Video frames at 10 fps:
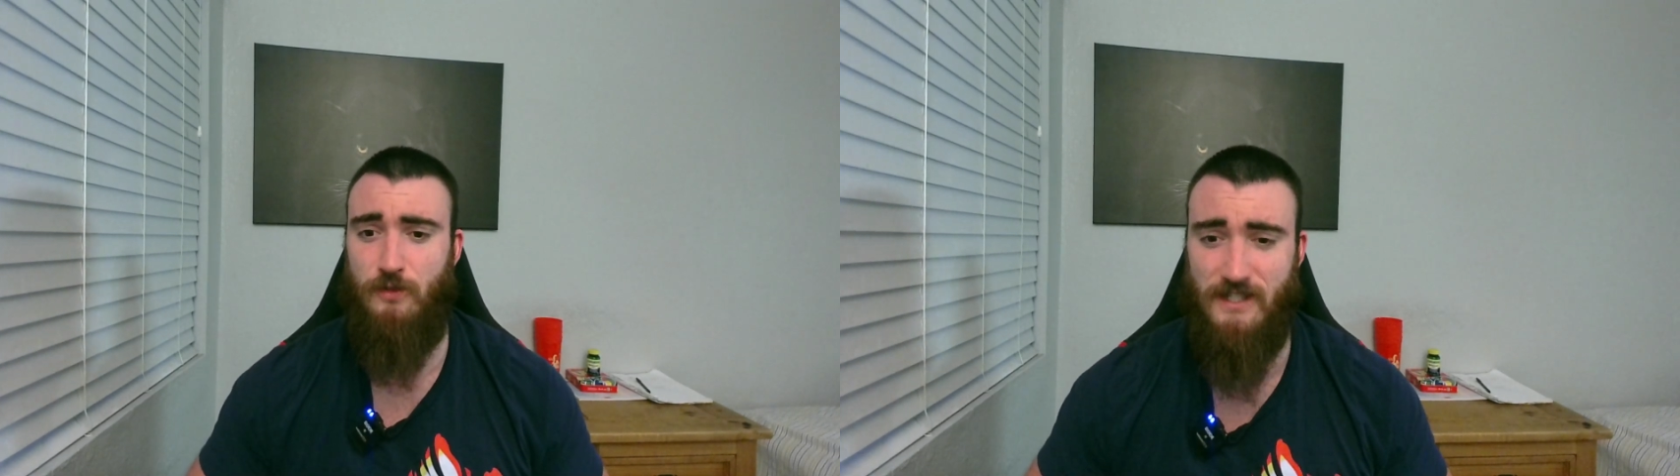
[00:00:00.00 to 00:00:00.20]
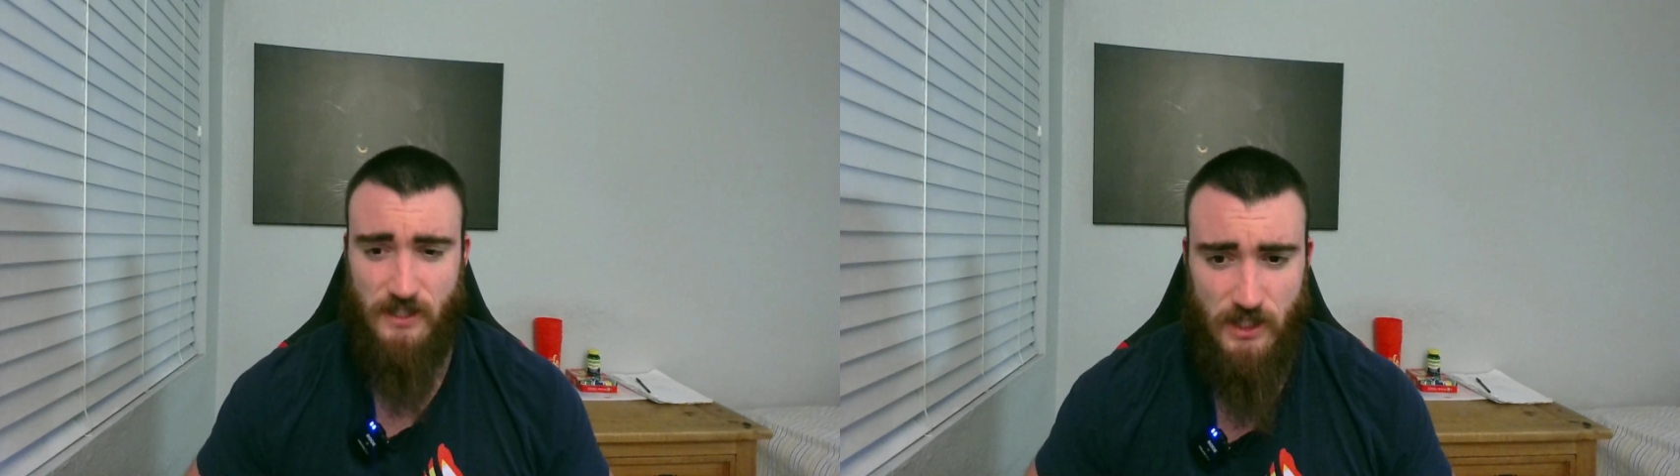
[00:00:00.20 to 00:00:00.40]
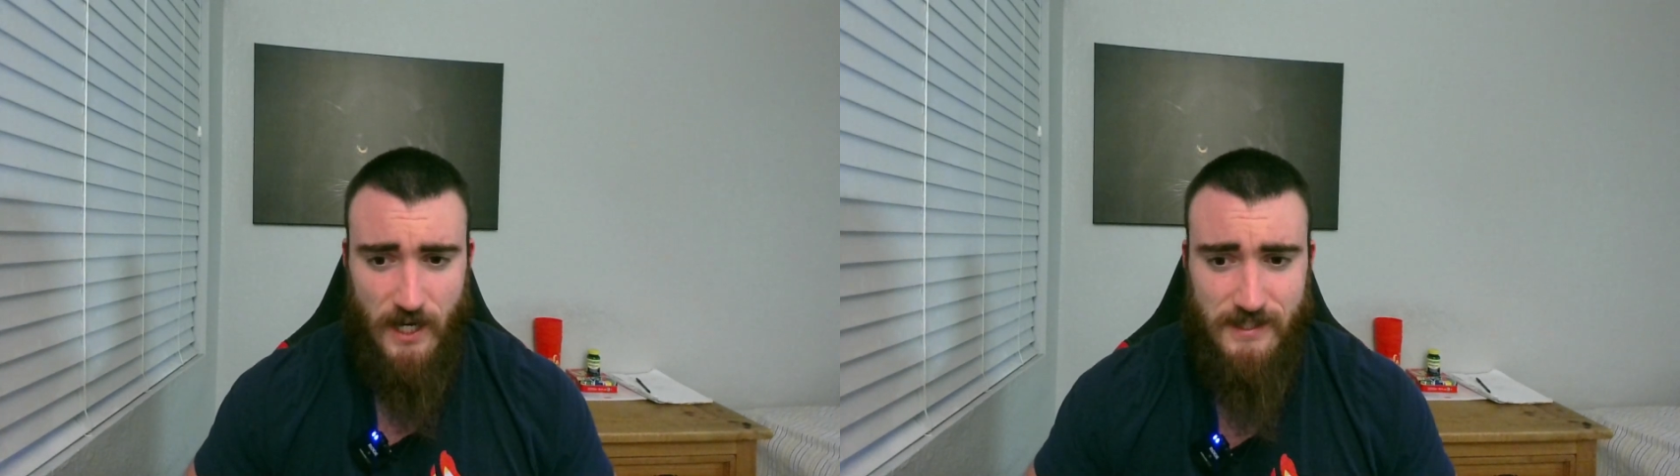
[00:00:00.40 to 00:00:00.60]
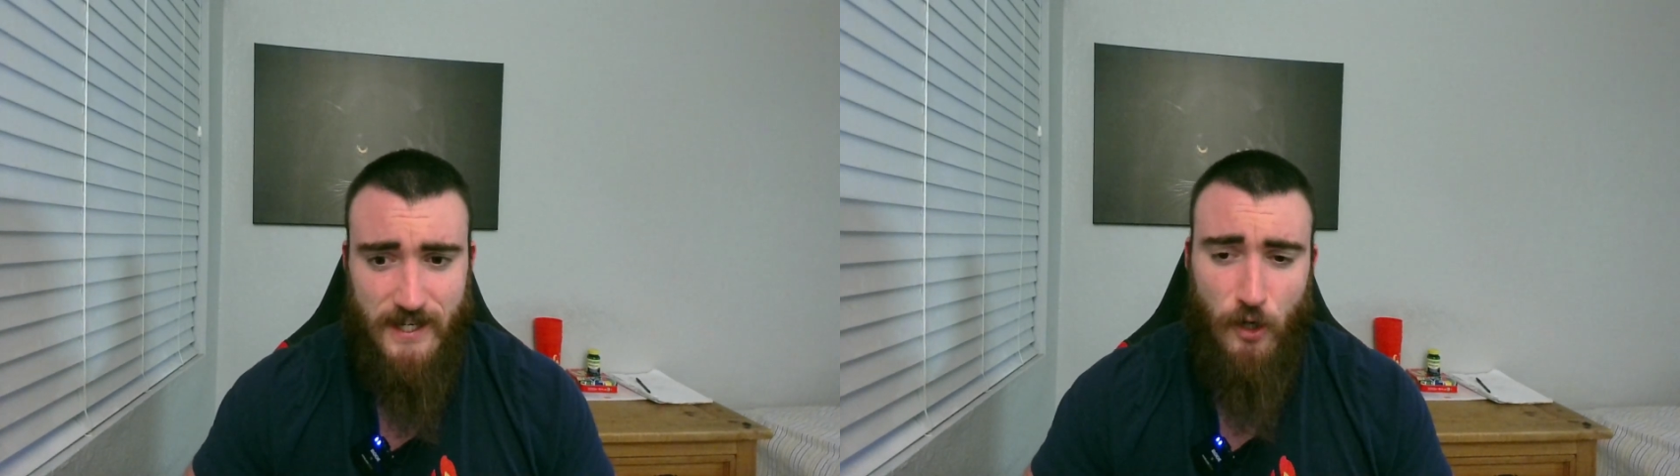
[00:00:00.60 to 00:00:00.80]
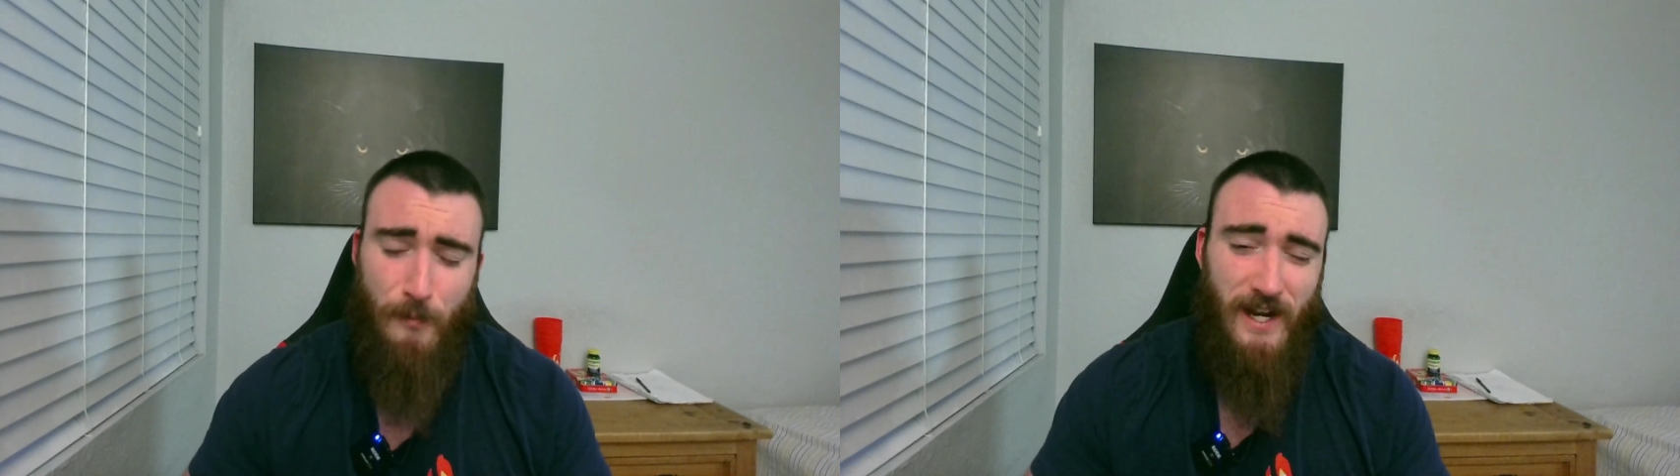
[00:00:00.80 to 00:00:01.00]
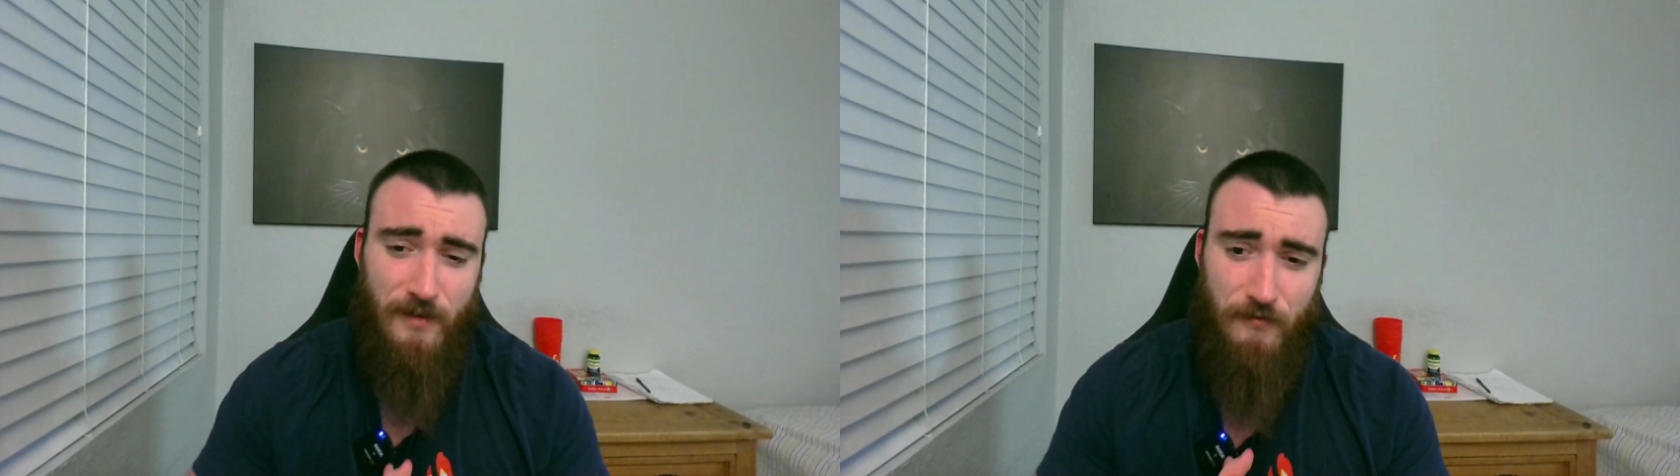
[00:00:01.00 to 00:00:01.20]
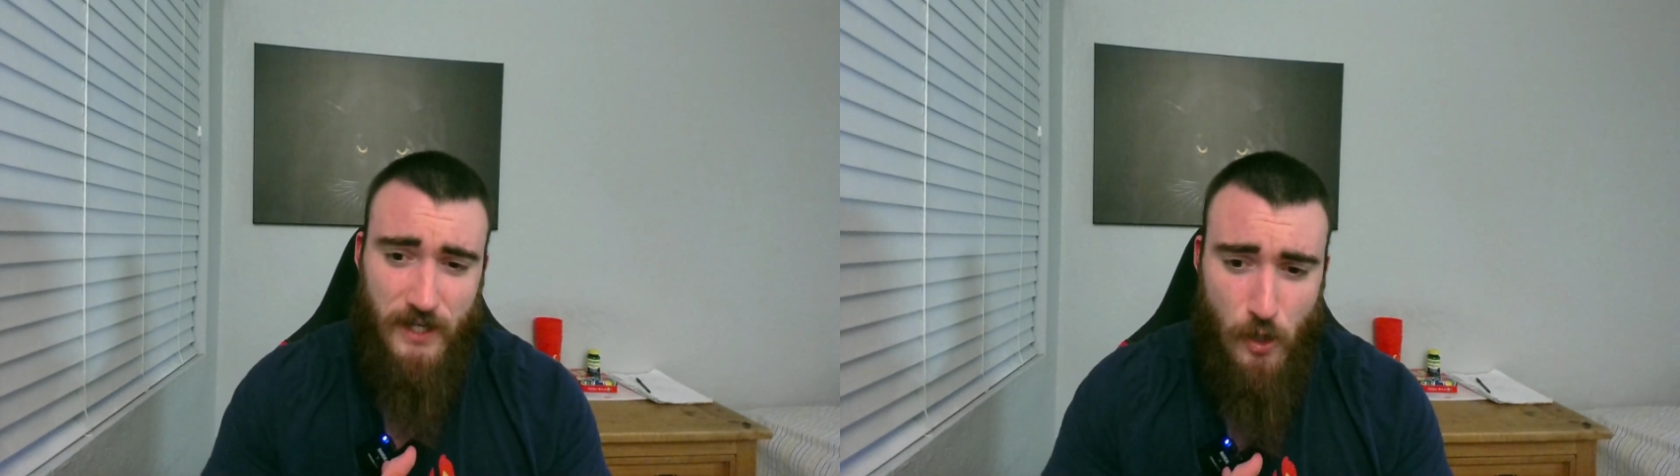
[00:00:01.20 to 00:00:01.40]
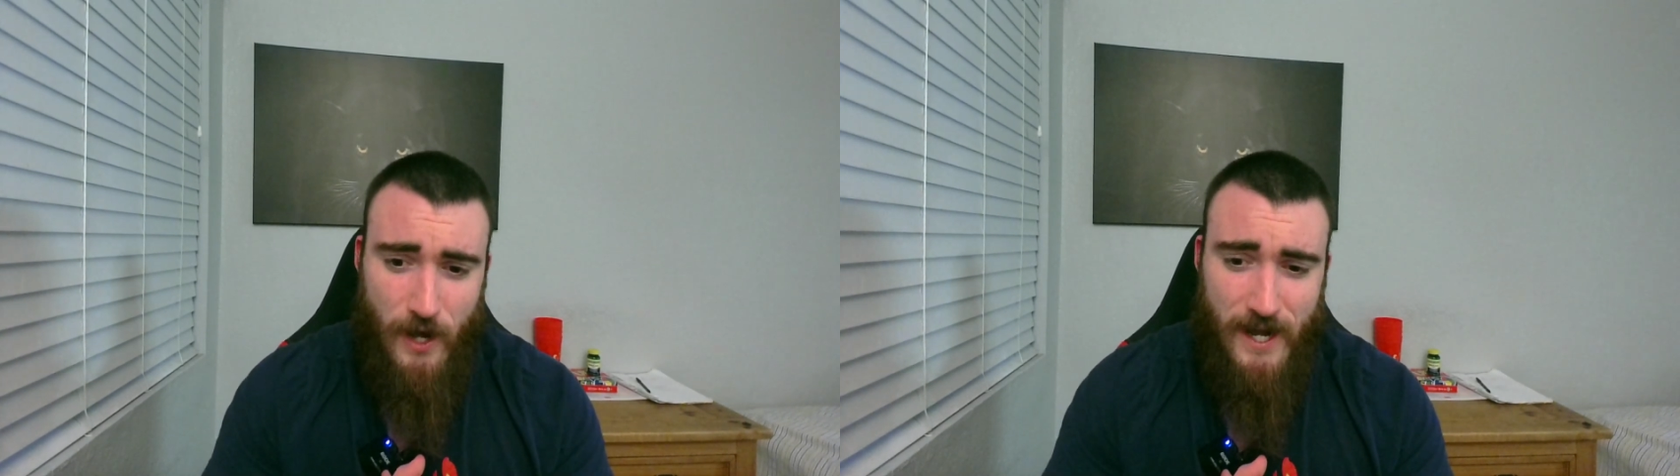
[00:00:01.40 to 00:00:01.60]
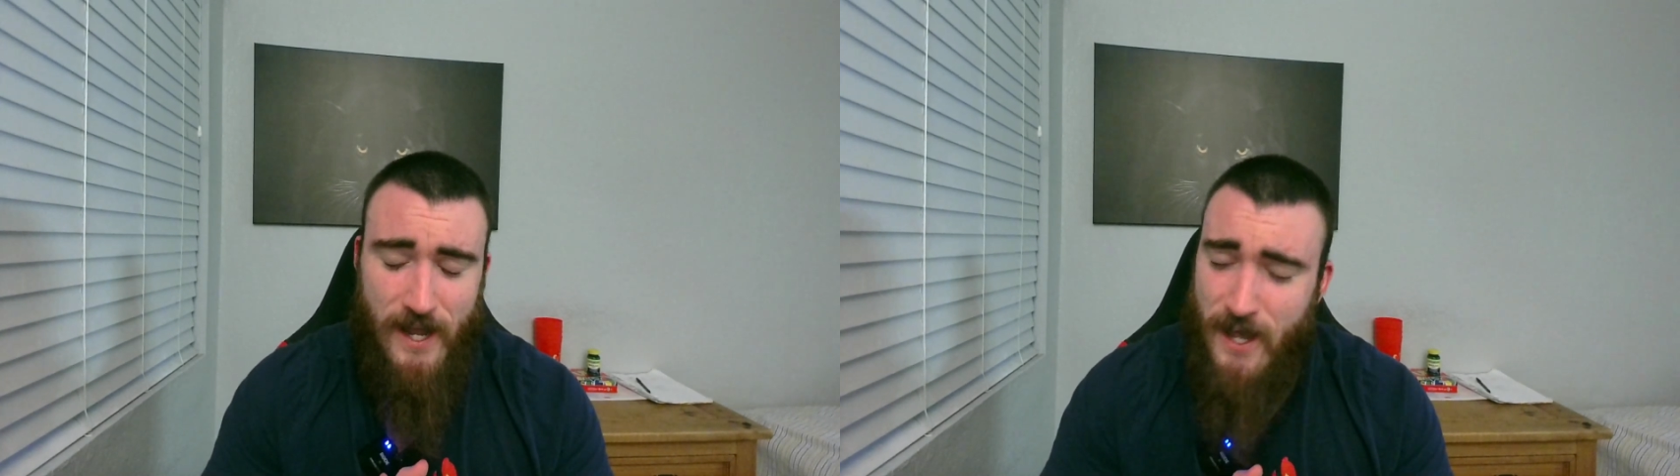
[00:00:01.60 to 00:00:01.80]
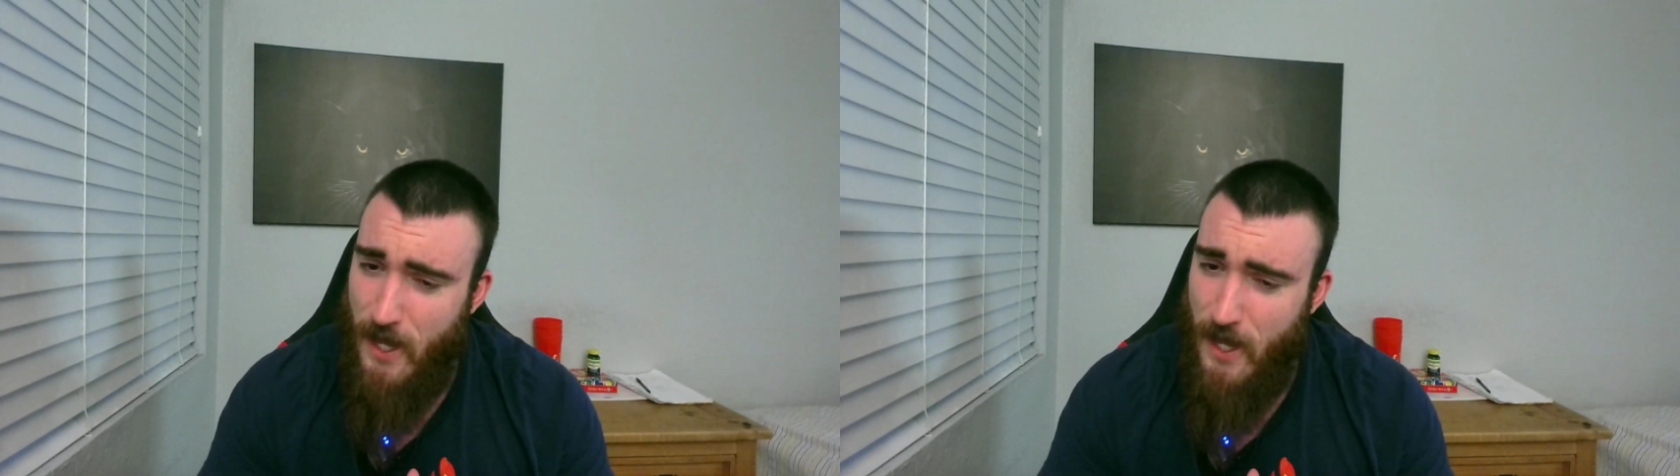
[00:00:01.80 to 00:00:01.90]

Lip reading: discuss it or make a video on it.